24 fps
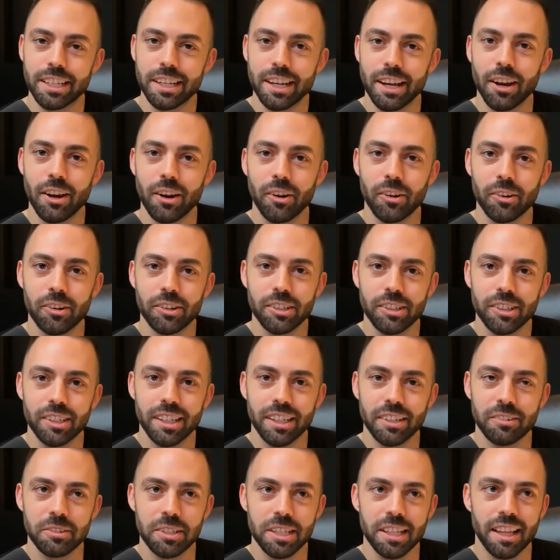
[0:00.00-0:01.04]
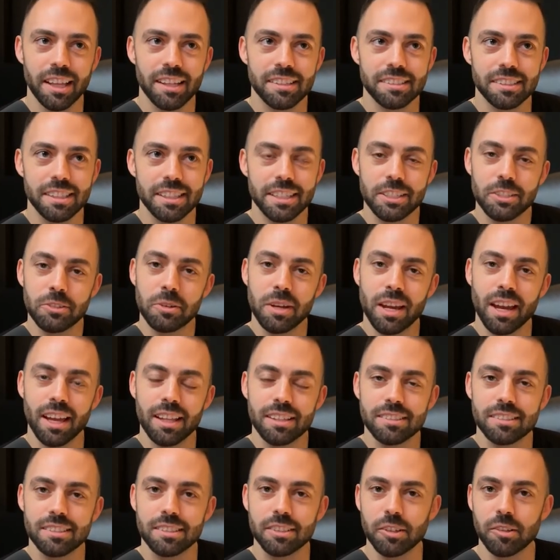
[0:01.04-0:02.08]
it out and realizing that you
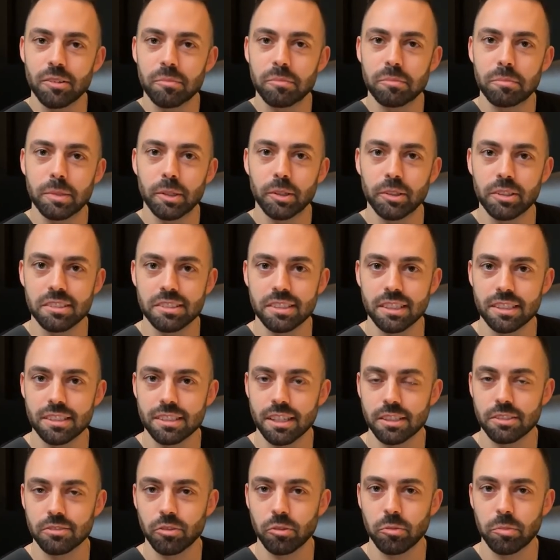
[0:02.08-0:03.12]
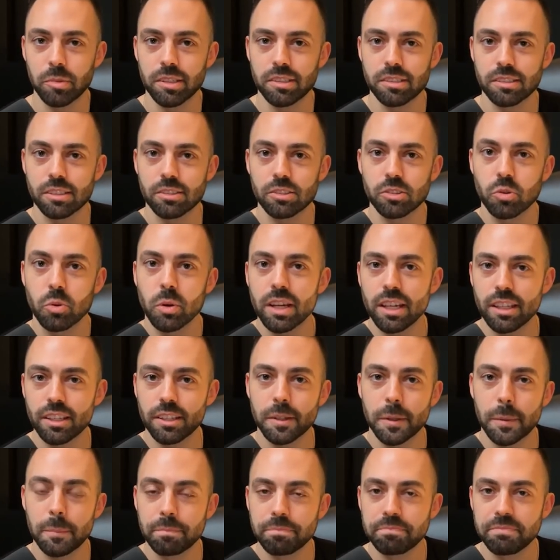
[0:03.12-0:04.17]
can still build a successful business
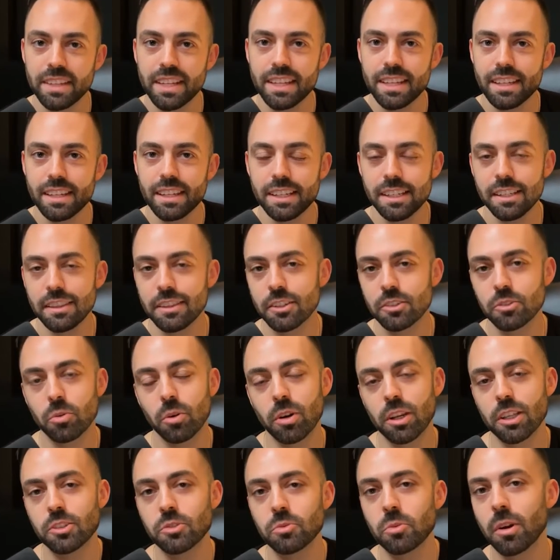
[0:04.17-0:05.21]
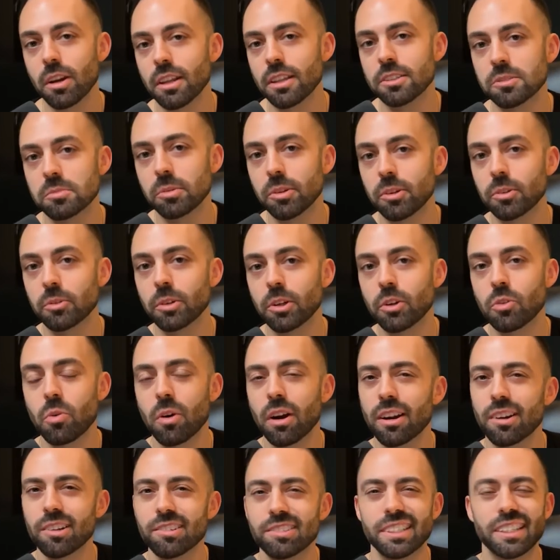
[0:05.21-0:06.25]
quickly in the twenty twenties, but it
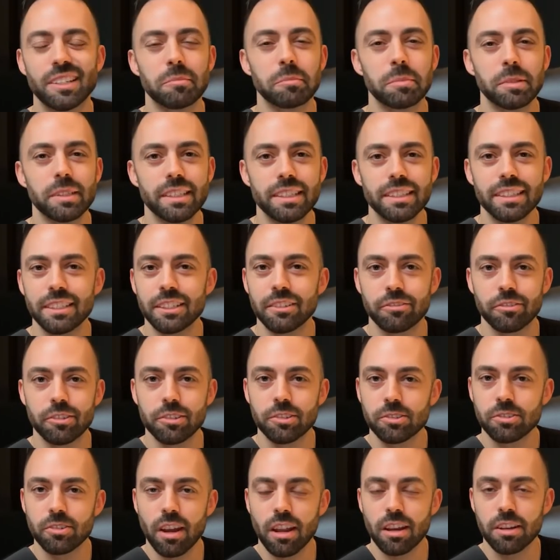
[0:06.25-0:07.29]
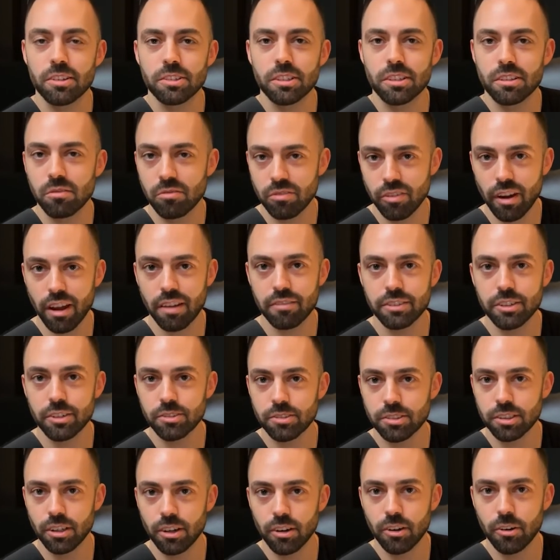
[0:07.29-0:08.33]
requires a completely different strategy than five
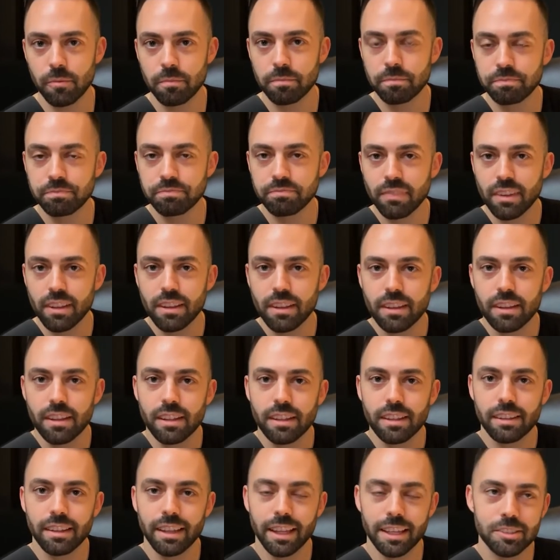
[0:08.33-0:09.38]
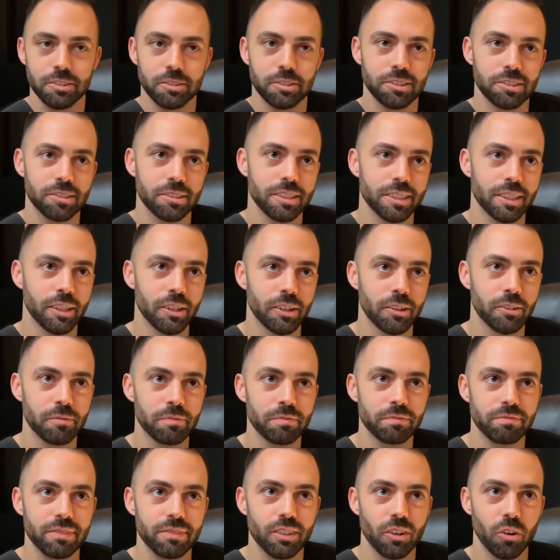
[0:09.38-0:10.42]
years ago. Less, you know,
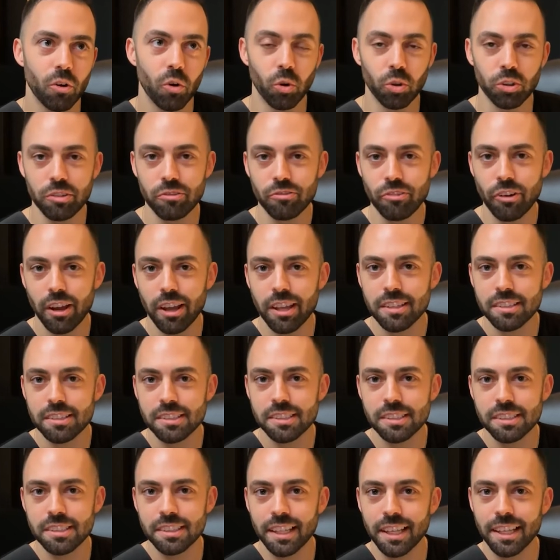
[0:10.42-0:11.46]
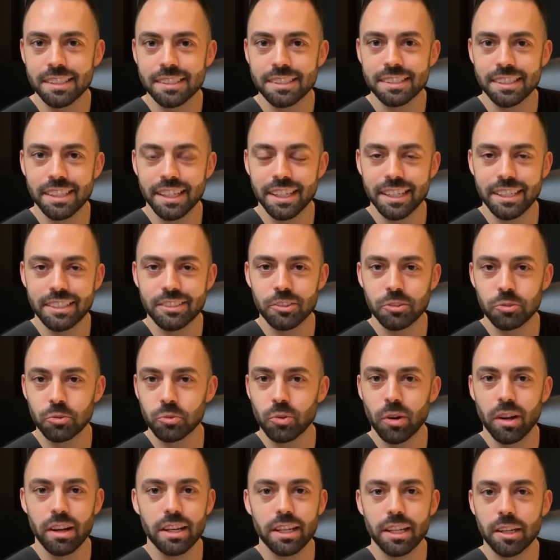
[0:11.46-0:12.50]
old advice, less like just
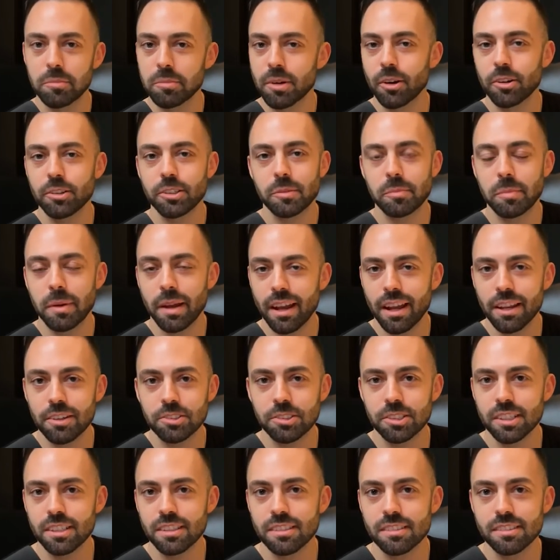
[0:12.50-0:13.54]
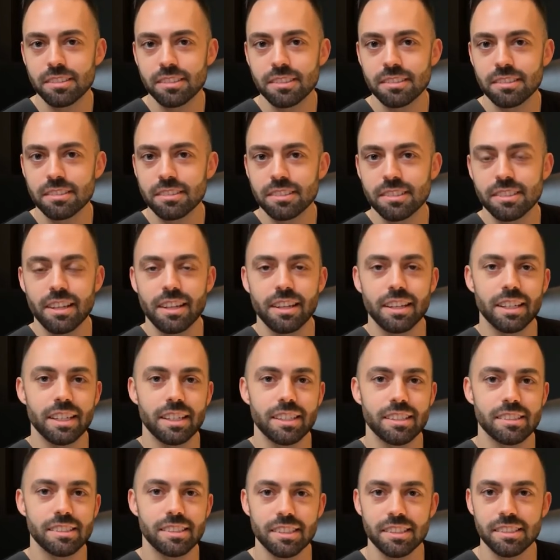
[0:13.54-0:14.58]
writing about your passions, staying
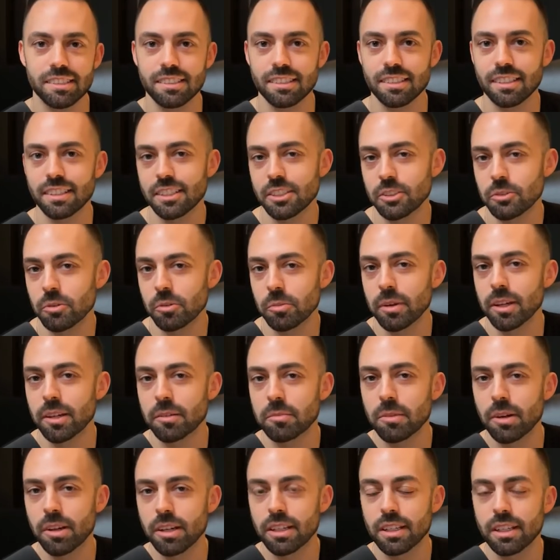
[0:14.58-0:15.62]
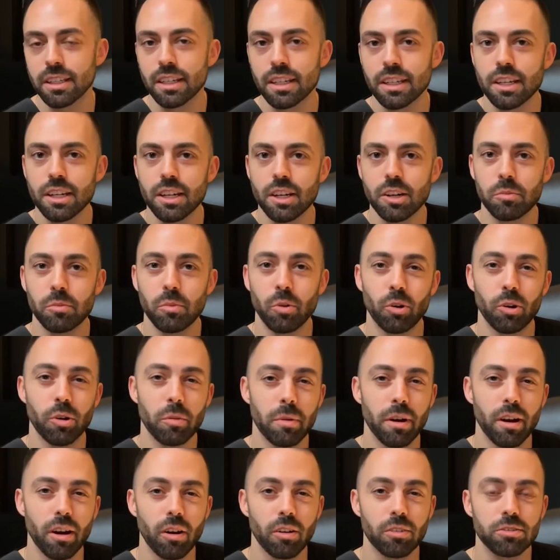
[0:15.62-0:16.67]
consistent, and you will make money. More
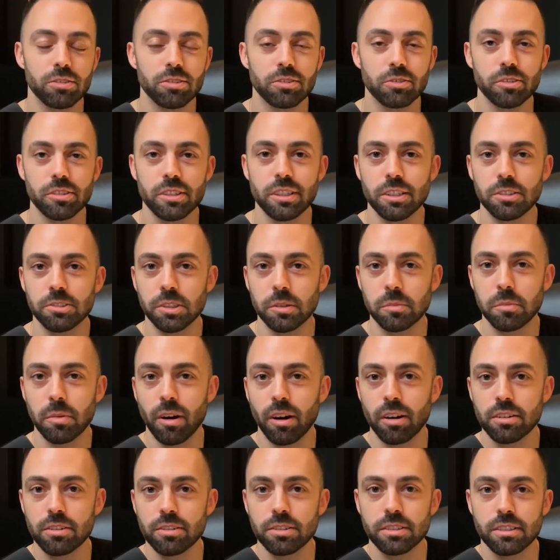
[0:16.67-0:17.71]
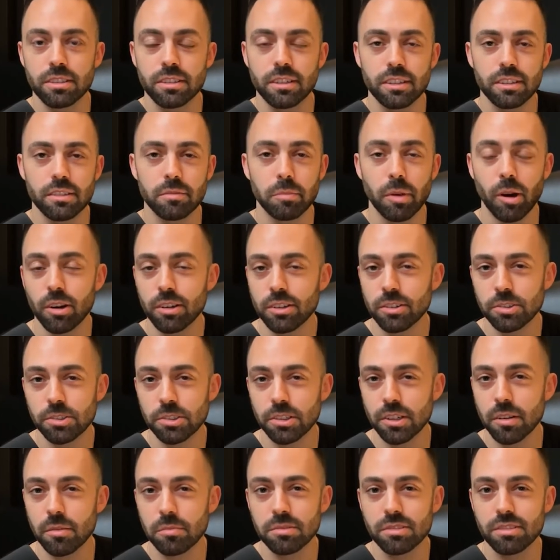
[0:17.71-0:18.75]
about strategic partners,
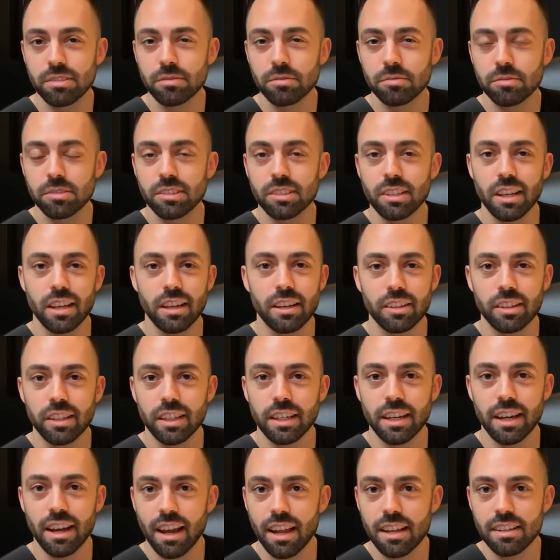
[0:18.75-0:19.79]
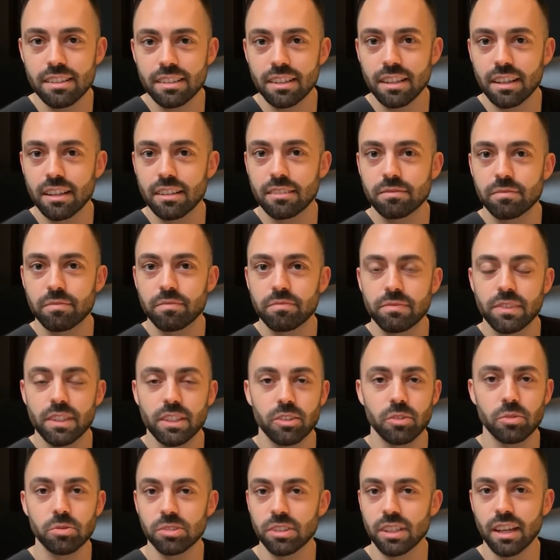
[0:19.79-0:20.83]
partnerships, scaling content,
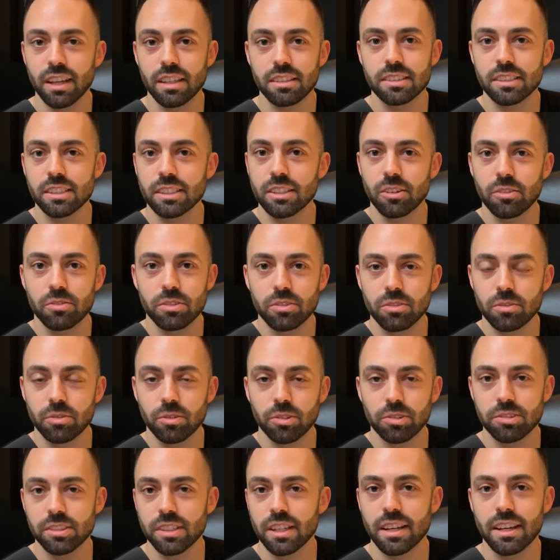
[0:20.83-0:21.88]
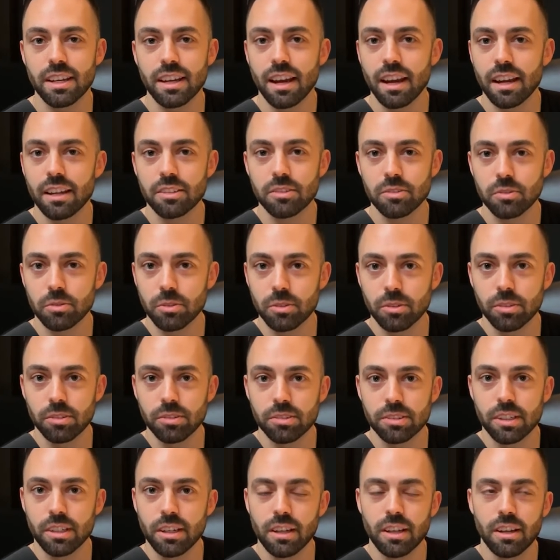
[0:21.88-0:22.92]
using S E O tools and A I
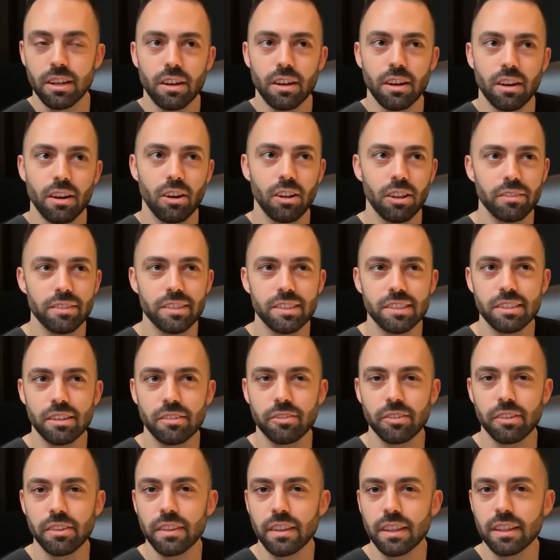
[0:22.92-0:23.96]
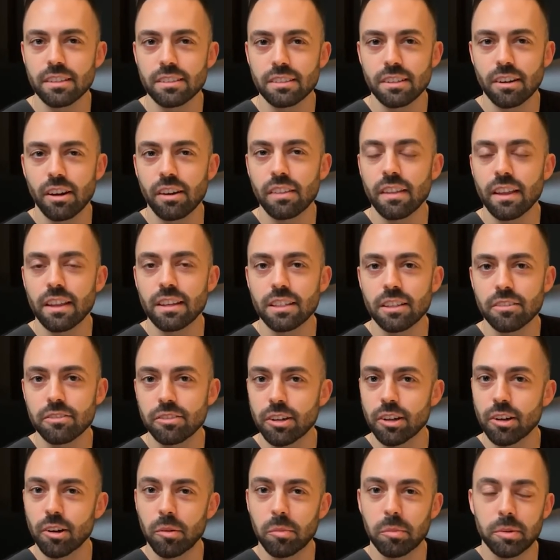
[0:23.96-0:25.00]
tools, all of these different things that aren't that
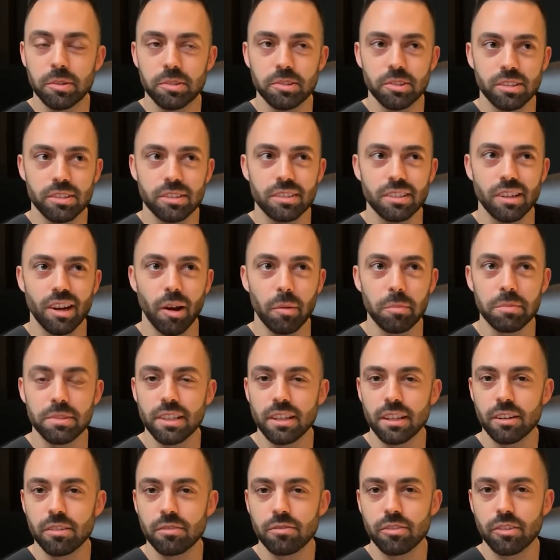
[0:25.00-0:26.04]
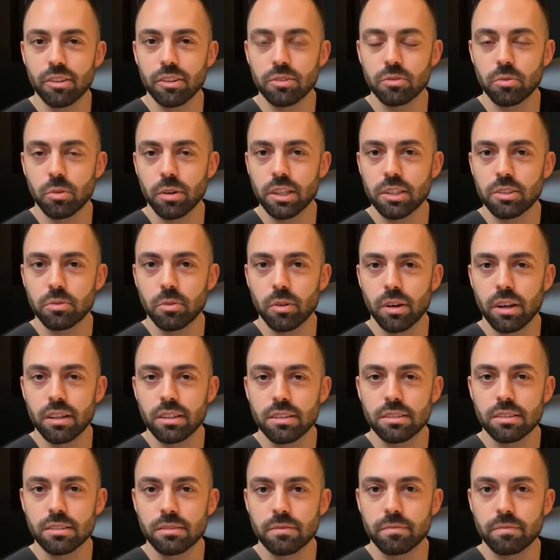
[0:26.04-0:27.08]
difficult, but just updated for the twenty
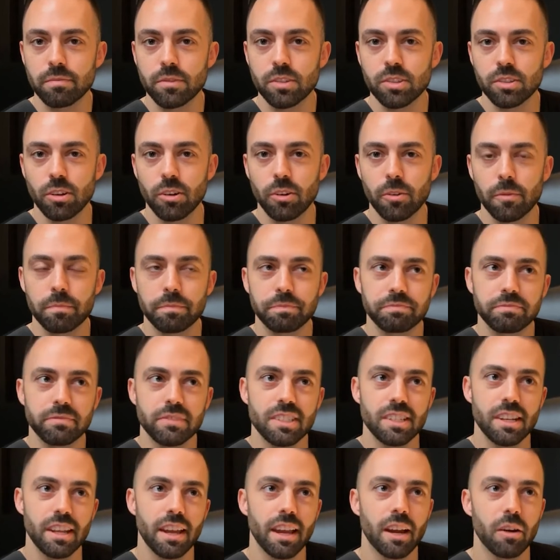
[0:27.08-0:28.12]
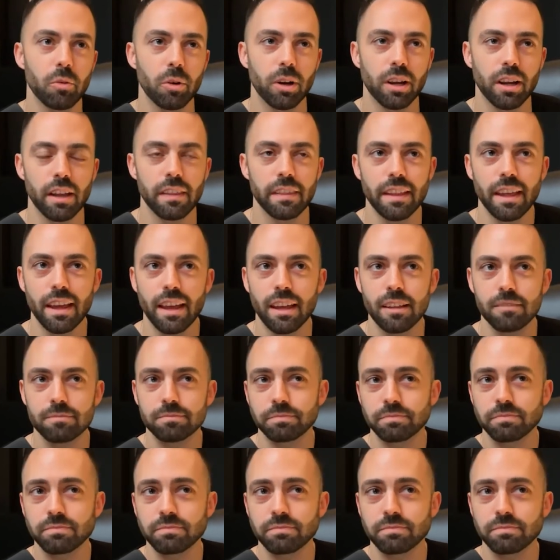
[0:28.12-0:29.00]
twenties. So today I work on that.